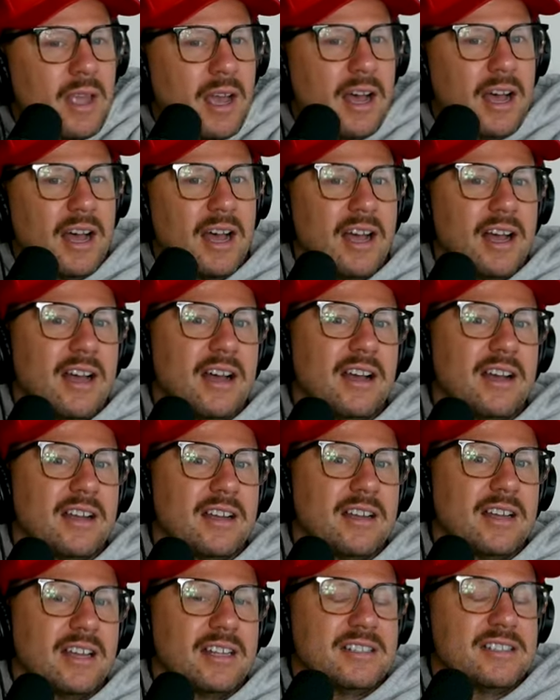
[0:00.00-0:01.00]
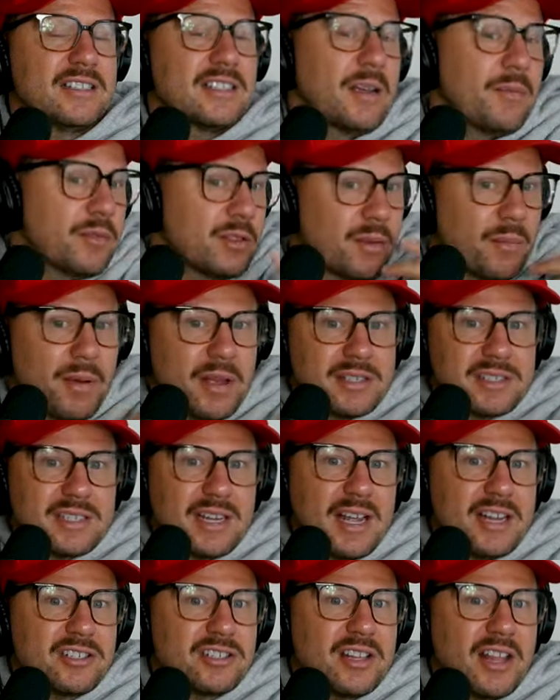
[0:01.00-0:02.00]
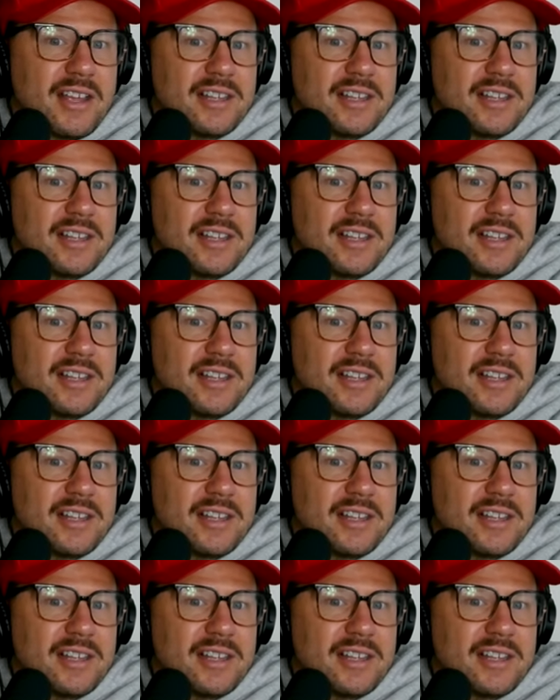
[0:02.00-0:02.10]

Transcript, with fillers: Uh, and same with the mustache.